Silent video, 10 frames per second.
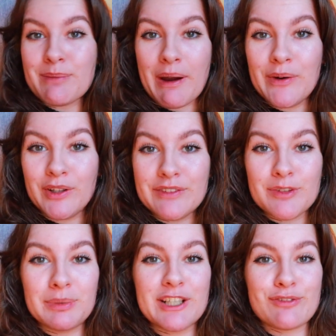about Olivie
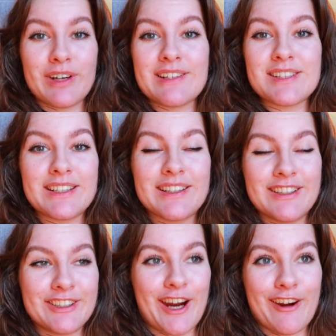Blake's writing and
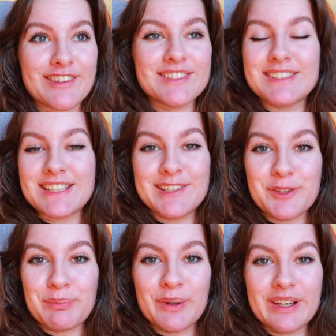her characters in this
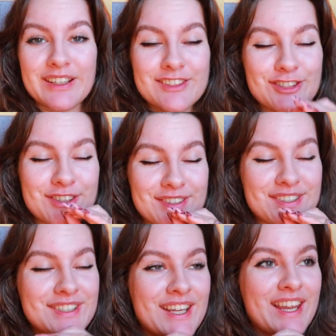book is
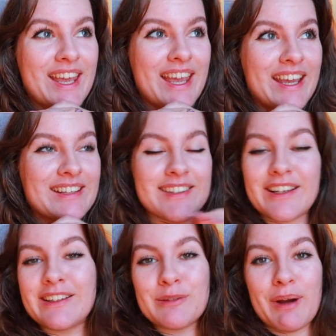just
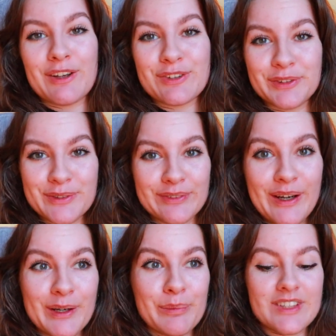exactly my sort of
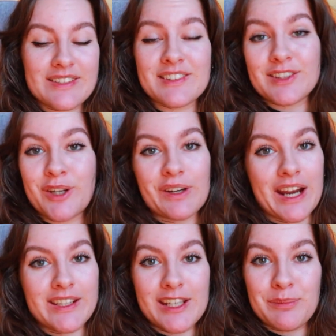vibe. This is a dark
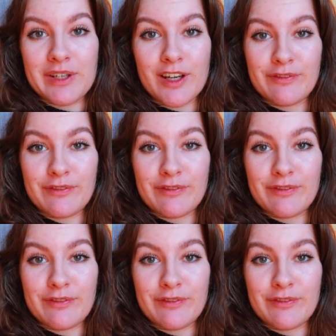academia